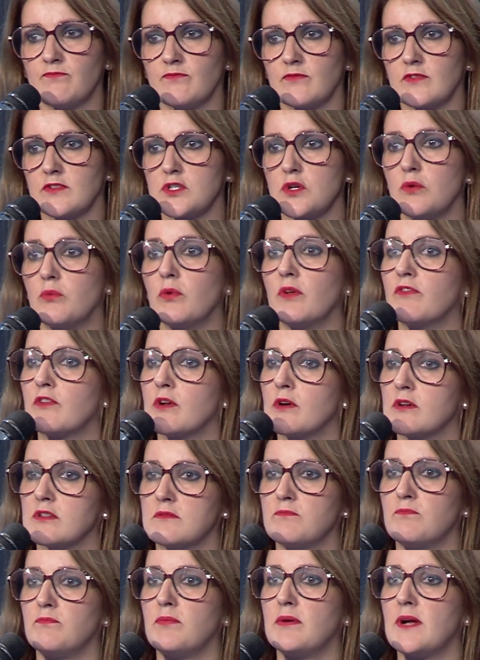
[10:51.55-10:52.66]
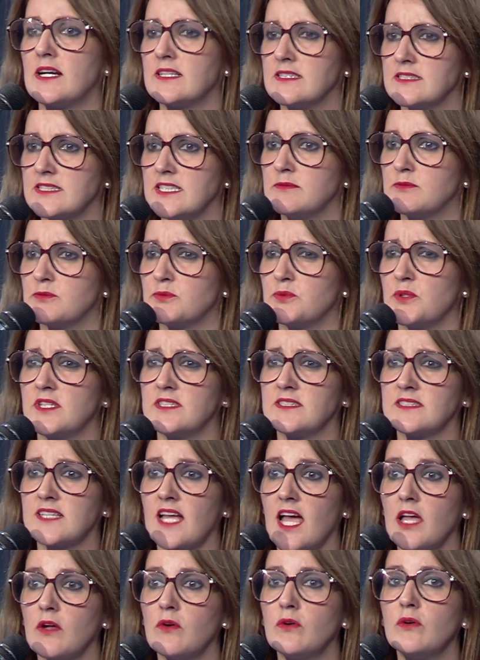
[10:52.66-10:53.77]
So we've got partnerships with the
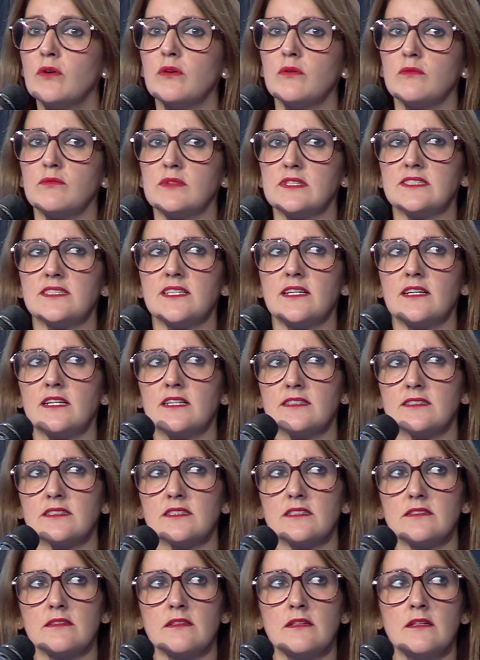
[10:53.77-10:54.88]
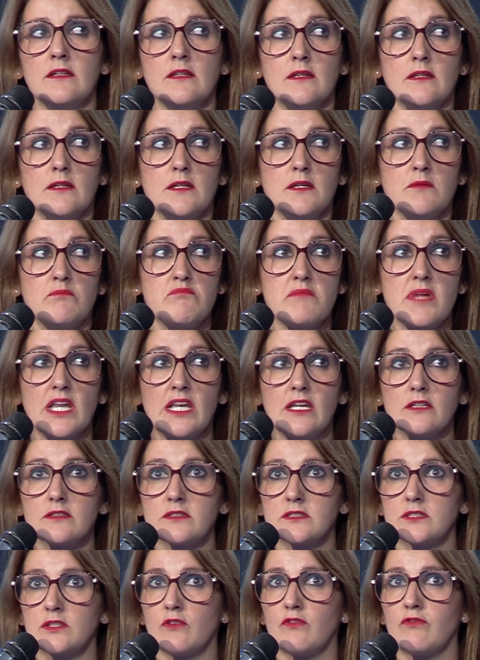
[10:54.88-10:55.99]
Skyhook, which shares
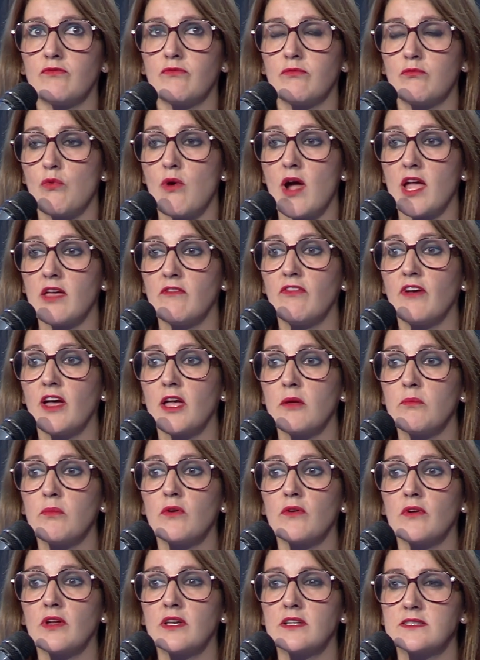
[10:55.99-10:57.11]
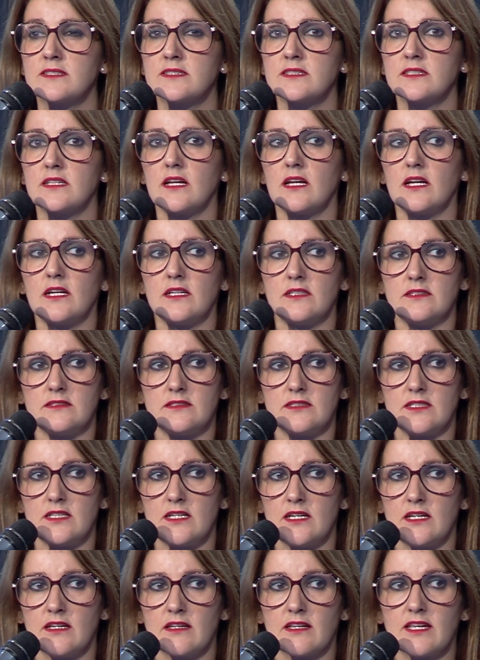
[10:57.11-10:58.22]
millions of Wi-Fi points and
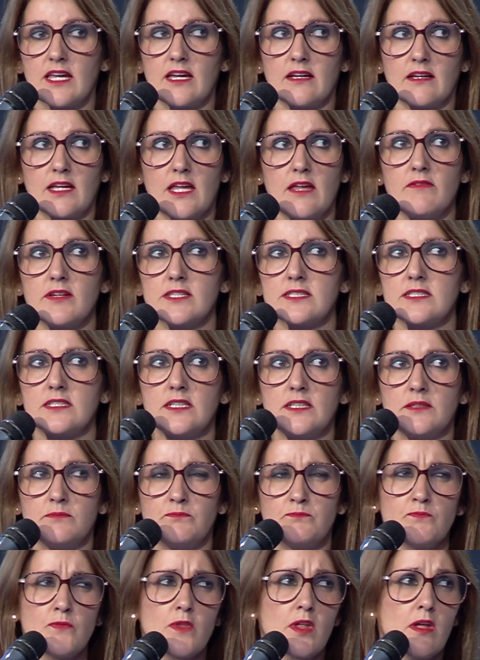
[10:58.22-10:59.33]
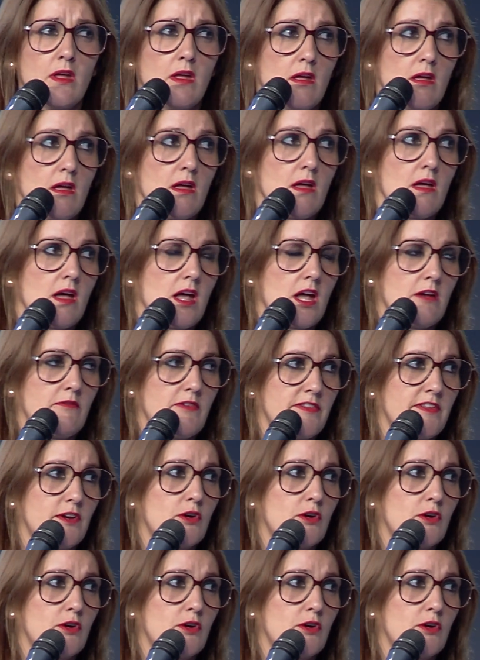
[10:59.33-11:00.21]
can give us a better